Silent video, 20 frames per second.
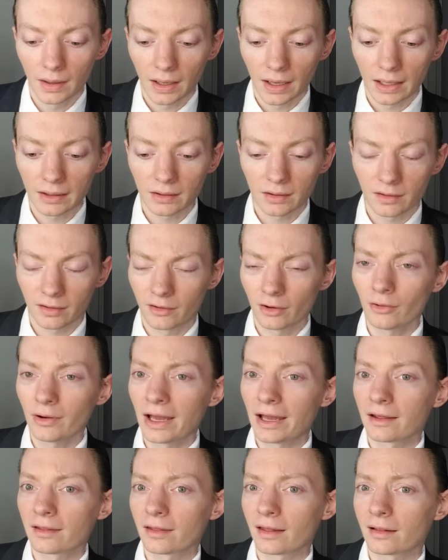and it still
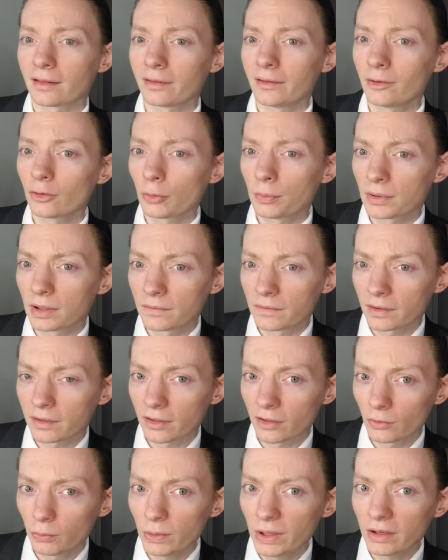has that little bit of a
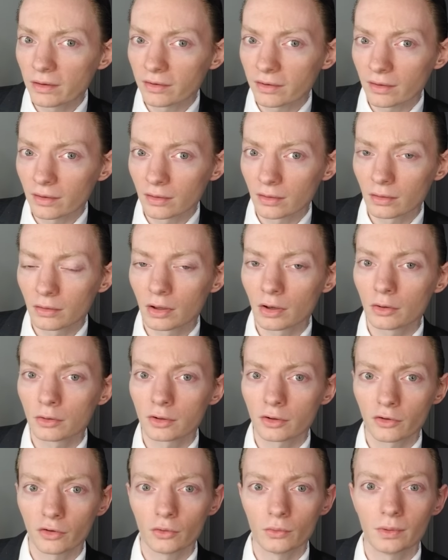sweet
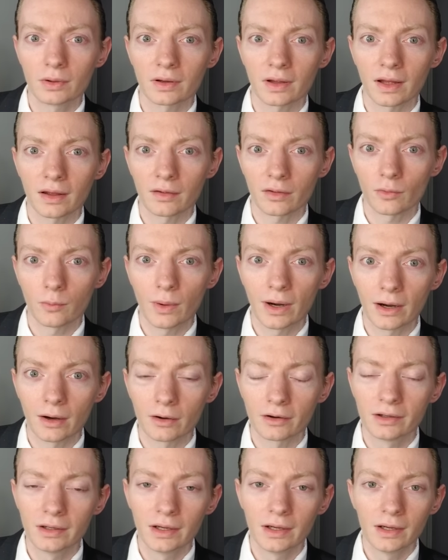note to it as
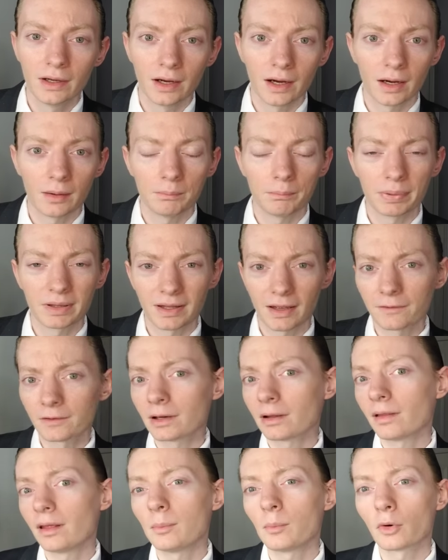well, but
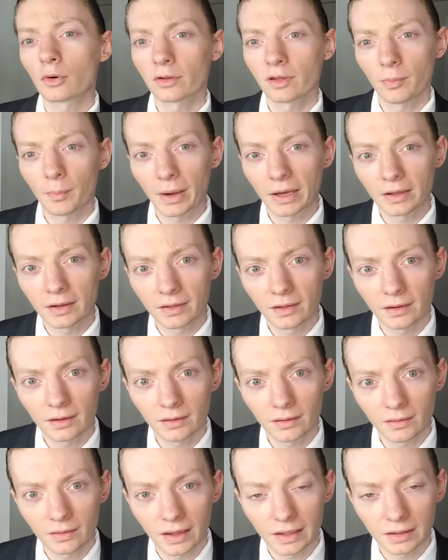definitely more
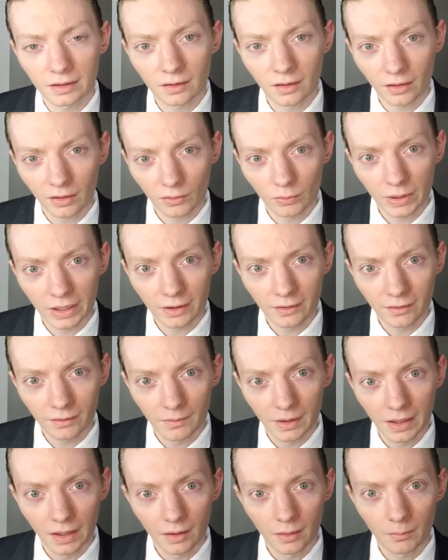spicy than it's sweet.
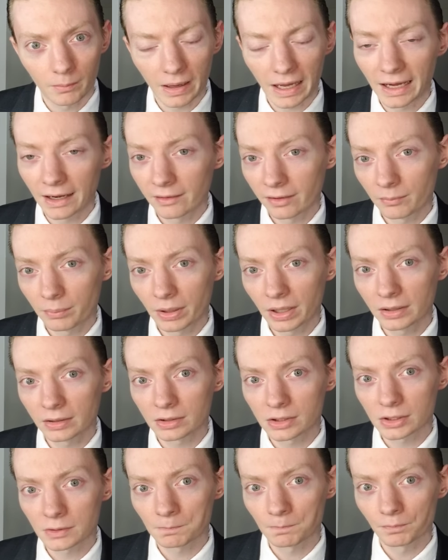Packs a
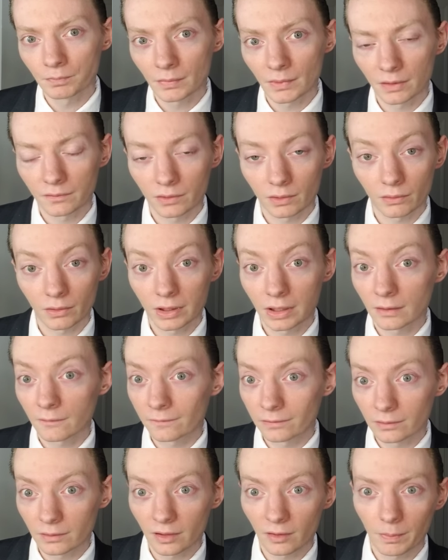punch. If you're looking
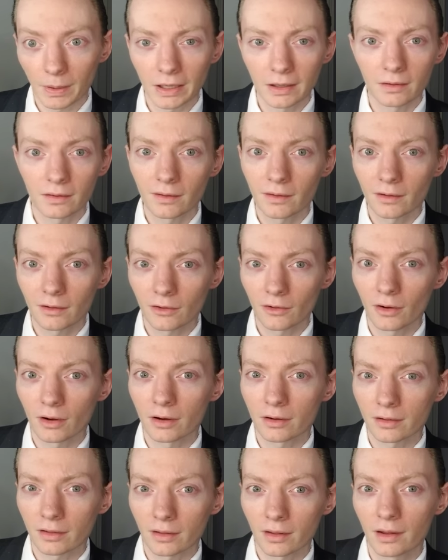for a spicy
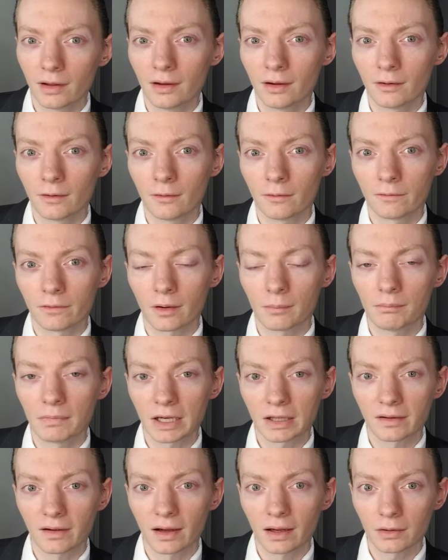sauce from
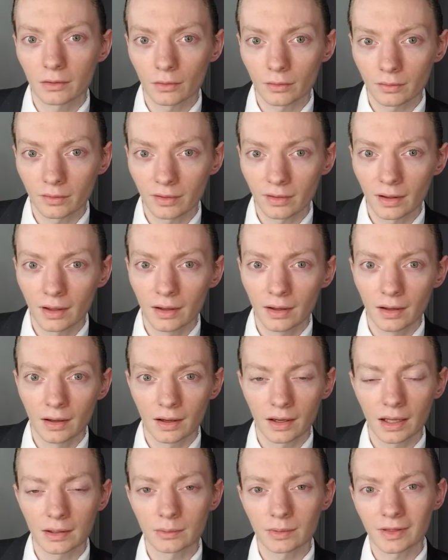McDonald's,
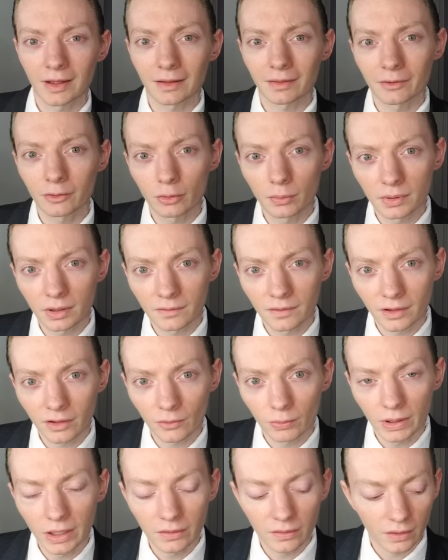again with that little bit of a
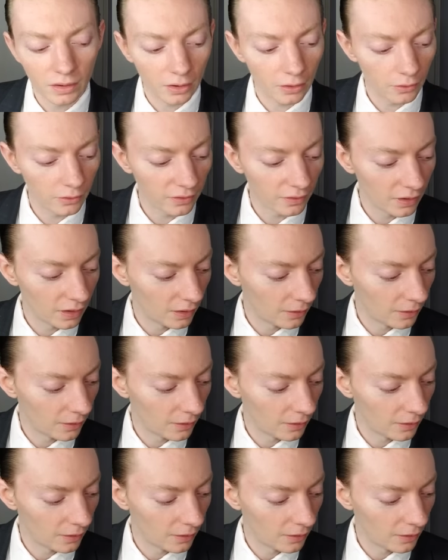sweet note,